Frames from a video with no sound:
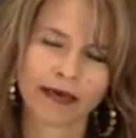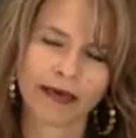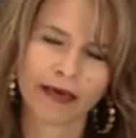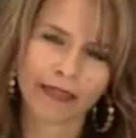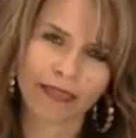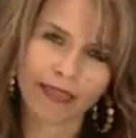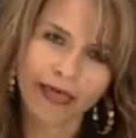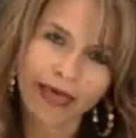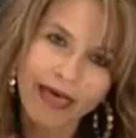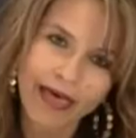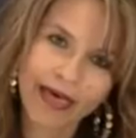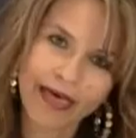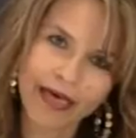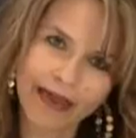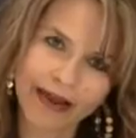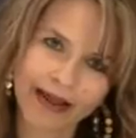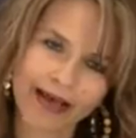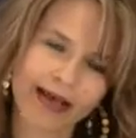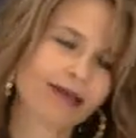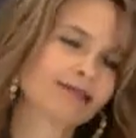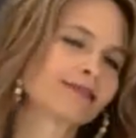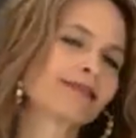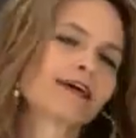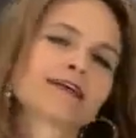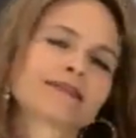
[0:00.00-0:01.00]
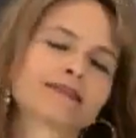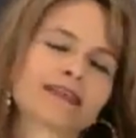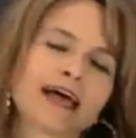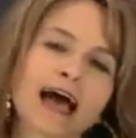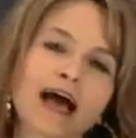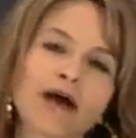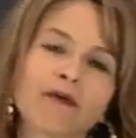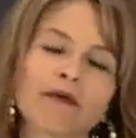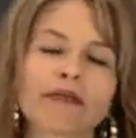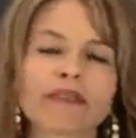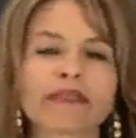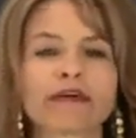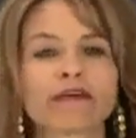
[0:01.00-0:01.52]
And then as I
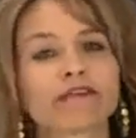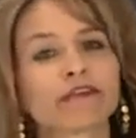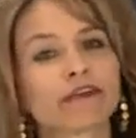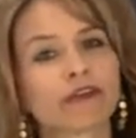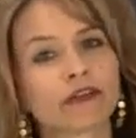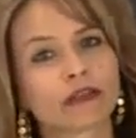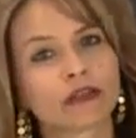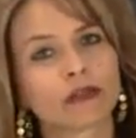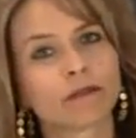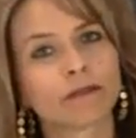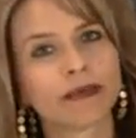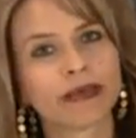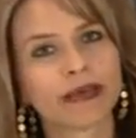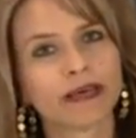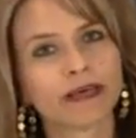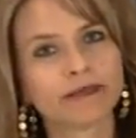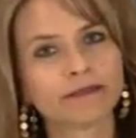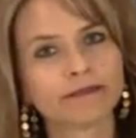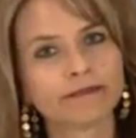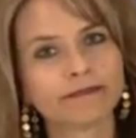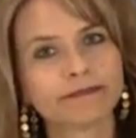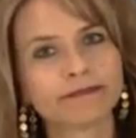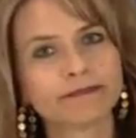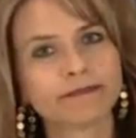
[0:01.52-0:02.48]
sat with it for a little bit,